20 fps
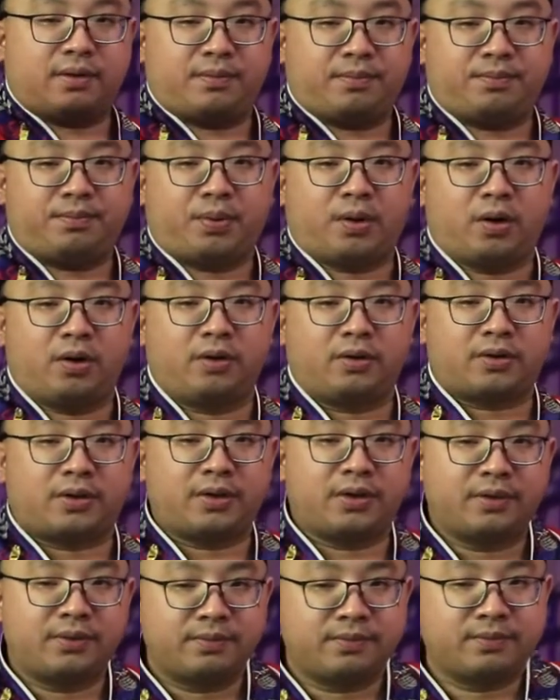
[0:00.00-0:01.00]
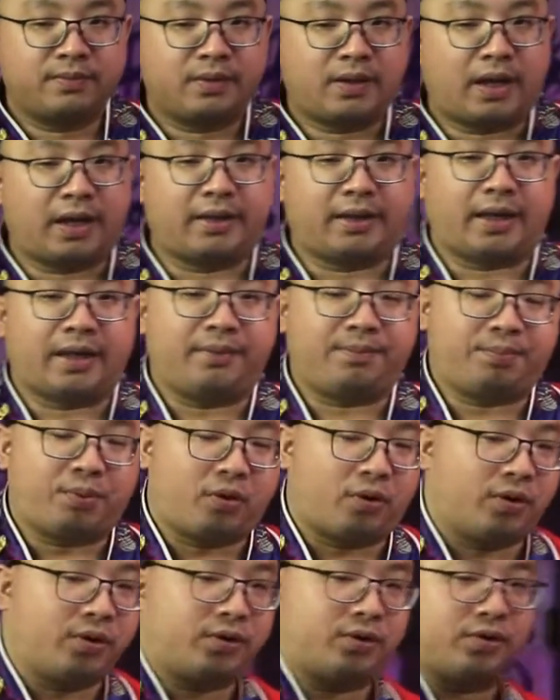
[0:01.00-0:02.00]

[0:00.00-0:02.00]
poke, and then point to